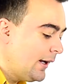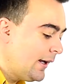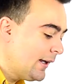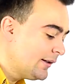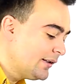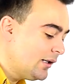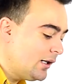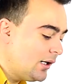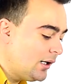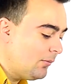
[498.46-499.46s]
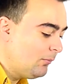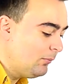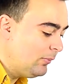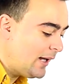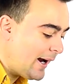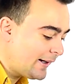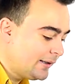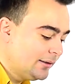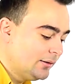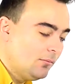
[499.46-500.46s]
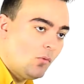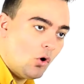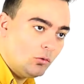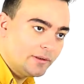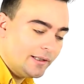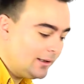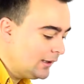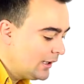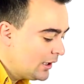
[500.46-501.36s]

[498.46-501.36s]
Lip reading: and the black model